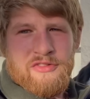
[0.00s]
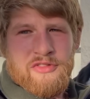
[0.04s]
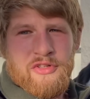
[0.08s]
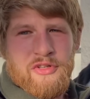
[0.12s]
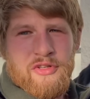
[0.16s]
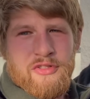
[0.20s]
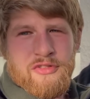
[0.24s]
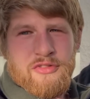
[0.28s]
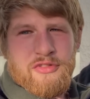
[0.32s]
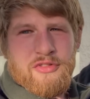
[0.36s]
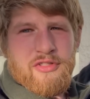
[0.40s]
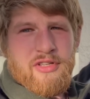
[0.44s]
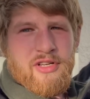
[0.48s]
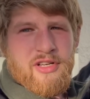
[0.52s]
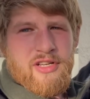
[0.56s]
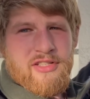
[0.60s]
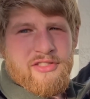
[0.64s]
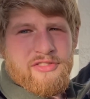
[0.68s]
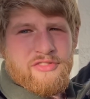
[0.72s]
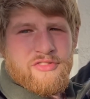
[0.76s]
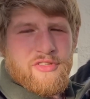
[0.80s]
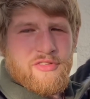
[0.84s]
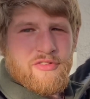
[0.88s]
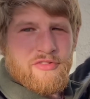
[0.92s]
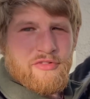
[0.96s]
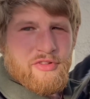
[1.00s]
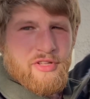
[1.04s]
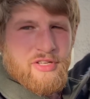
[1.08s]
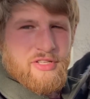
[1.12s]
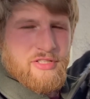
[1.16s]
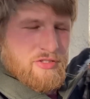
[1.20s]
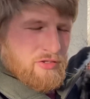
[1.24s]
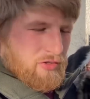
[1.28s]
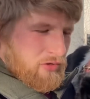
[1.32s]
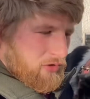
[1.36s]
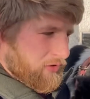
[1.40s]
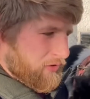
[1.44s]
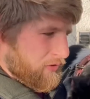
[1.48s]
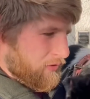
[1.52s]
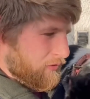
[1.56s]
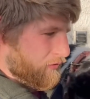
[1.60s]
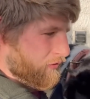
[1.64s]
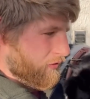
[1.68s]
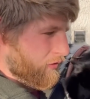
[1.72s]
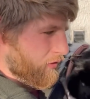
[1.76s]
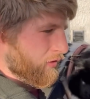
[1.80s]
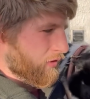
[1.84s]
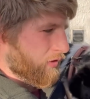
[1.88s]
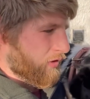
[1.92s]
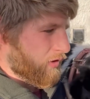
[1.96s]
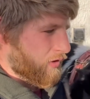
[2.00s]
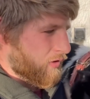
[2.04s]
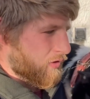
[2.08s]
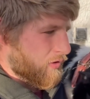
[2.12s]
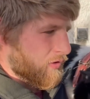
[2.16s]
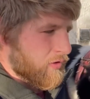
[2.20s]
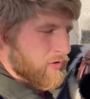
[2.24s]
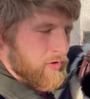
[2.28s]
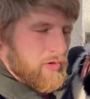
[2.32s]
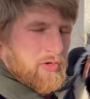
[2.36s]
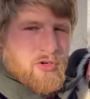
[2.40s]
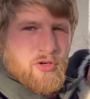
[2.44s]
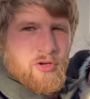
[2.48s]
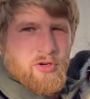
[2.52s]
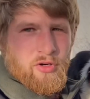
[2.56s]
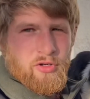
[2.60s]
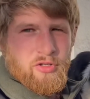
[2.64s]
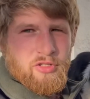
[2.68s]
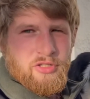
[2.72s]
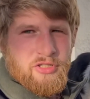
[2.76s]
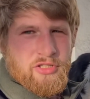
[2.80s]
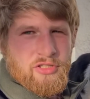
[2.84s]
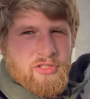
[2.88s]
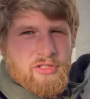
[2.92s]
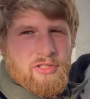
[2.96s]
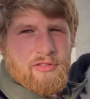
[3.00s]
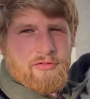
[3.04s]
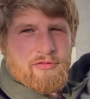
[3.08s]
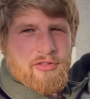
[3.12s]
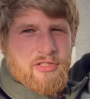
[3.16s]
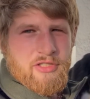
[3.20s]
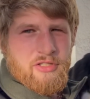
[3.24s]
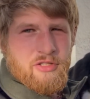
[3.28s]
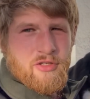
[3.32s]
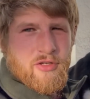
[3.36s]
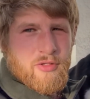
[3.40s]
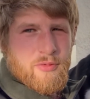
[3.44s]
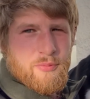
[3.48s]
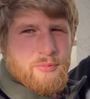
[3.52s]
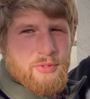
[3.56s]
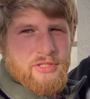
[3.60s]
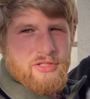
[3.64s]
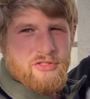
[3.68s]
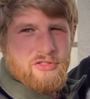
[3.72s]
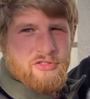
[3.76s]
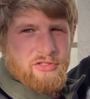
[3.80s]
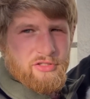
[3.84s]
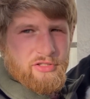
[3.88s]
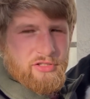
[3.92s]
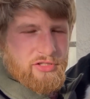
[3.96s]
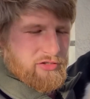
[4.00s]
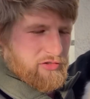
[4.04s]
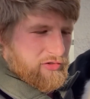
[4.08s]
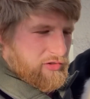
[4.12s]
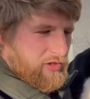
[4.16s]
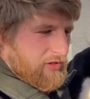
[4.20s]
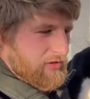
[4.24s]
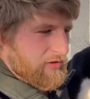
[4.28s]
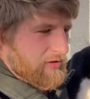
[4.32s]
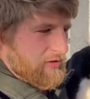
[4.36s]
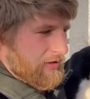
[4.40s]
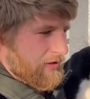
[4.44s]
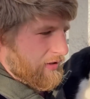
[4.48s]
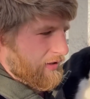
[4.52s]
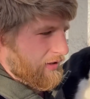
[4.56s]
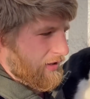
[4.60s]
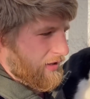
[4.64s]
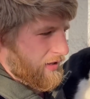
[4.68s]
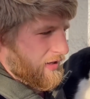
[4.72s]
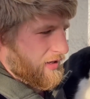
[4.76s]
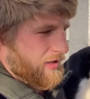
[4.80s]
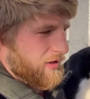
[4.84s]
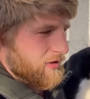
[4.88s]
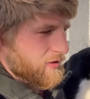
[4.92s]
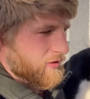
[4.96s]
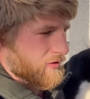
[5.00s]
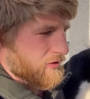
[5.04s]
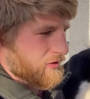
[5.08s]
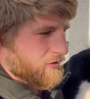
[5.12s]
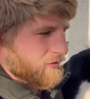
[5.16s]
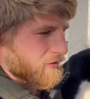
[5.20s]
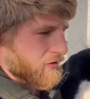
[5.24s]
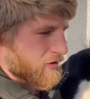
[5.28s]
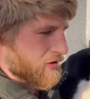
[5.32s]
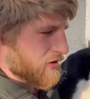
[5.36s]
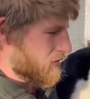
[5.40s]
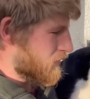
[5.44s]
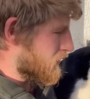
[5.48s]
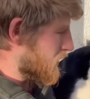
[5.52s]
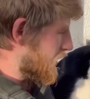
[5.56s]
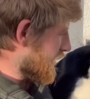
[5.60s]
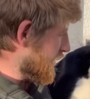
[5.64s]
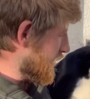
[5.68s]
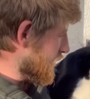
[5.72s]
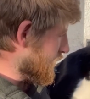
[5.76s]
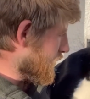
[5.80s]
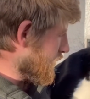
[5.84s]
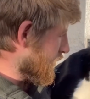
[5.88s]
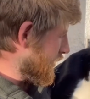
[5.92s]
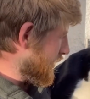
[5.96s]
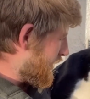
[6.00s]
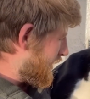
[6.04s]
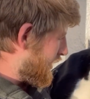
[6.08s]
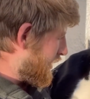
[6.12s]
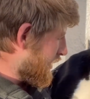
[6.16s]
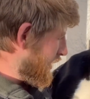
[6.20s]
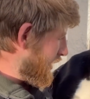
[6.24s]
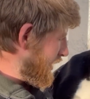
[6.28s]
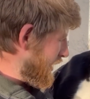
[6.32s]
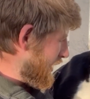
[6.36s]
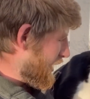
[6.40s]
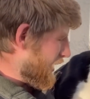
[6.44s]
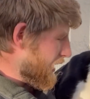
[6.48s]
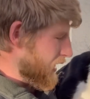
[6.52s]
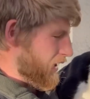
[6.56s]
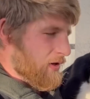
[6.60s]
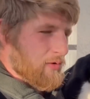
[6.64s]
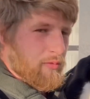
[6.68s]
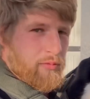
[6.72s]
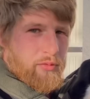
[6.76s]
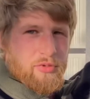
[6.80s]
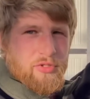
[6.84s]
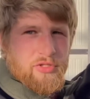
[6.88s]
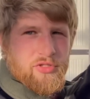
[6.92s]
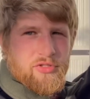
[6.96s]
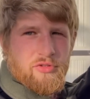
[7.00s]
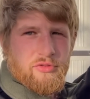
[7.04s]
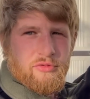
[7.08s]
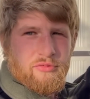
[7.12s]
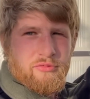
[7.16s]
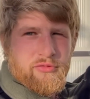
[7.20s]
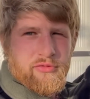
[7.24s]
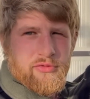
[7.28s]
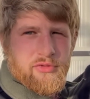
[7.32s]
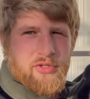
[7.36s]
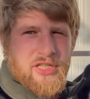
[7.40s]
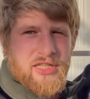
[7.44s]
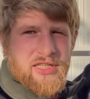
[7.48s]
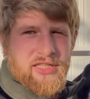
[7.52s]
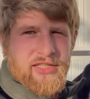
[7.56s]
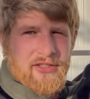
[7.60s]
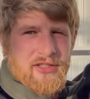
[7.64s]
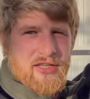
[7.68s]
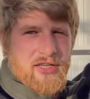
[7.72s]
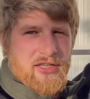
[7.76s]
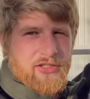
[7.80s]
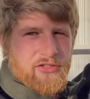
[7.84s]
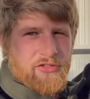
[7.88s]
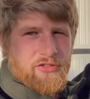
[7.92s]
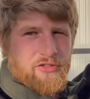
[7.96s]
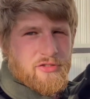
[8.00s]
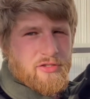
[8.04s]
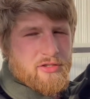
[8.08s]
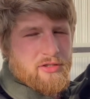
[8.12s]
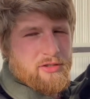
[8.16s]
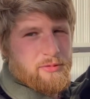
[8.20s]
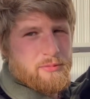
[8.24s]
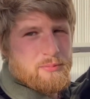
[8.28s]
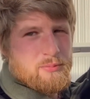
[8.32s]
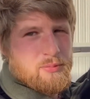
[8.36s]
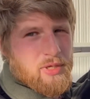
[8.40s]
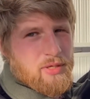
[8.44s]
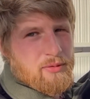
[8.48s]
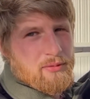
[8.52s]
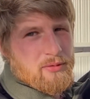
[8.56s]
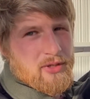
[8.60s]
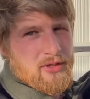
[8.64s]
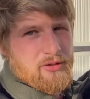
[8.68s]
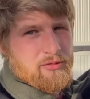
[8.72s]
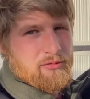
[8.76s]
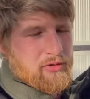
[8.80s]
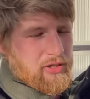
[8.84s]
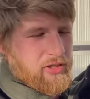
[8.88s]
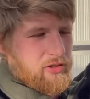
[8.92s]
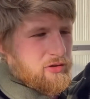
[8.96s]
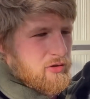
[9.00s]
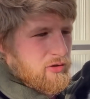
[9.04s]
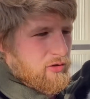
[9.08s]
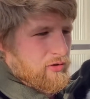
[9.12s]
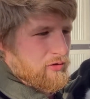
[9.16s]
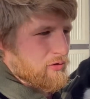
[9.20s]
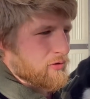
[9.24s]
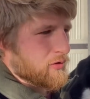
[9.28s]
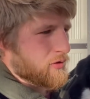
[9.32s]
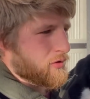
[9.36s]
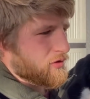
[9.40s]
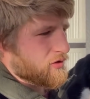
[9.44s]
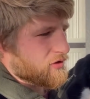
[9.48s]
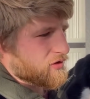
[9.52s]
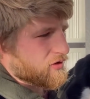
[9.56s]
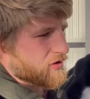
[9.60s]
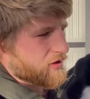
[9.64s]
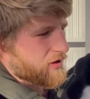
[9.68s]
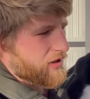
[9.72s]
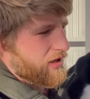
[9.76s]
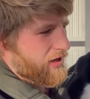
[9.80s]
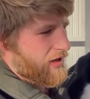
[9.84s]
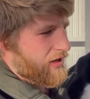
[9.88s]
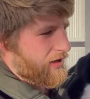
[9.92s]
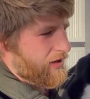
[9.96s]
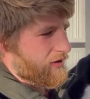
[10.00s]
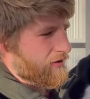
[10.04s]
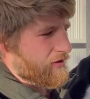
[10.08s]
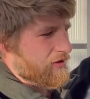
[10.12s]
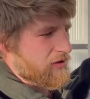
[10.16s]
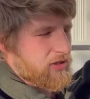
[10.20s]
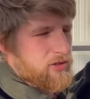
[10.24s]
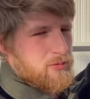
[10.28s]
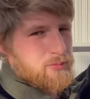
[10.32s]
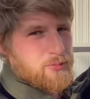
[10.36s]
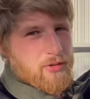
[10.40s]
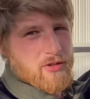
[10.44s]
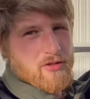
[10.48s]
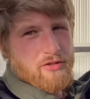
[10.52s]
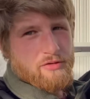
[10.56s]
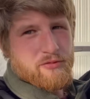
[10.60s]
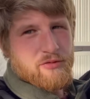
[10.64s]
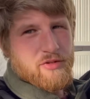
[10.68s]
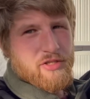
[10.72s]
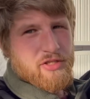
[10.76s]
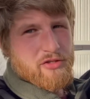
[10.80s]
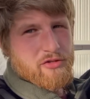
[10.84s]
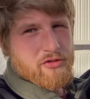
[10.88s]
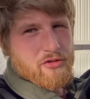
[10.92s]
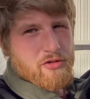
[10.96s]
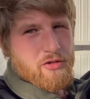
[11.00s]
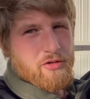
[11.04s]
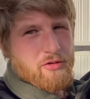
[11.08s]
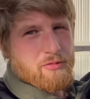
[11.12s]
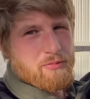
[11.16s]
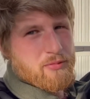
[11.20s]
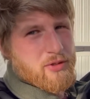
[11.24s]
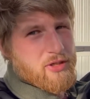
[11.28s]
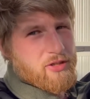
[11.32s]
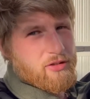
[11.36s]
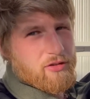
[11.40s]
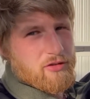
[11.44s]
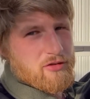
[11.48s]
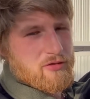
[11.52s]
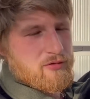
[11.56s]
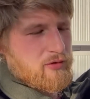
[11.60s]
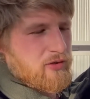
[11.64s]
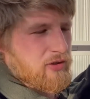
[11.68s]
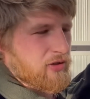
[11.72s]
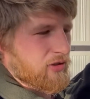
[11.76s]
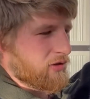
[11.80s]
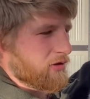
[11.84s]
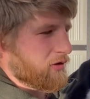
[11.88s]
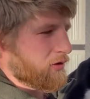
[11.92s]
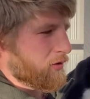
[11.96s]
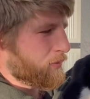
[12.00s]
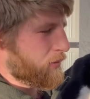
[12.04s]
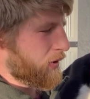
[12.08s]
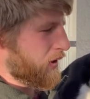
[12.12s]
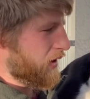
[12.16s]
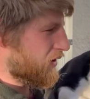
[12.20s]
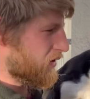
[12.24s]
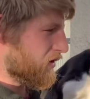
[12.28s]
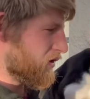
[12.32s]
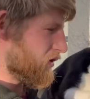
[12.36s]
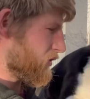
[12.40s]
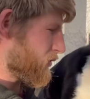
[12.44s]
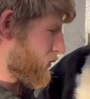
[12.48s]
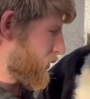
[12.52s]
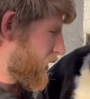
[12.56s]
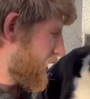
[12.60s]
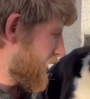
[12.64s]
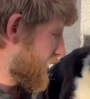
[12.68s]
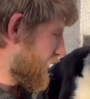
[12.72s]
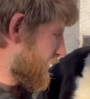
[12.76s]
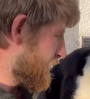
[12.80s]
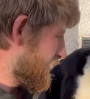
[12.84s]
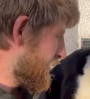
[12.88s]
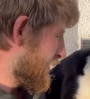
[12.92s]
also guys, thank you for all your lovely comments that you sent on the first video. It was really nice to be able to read all those. They keep us reassured, made us feel a lot better as well.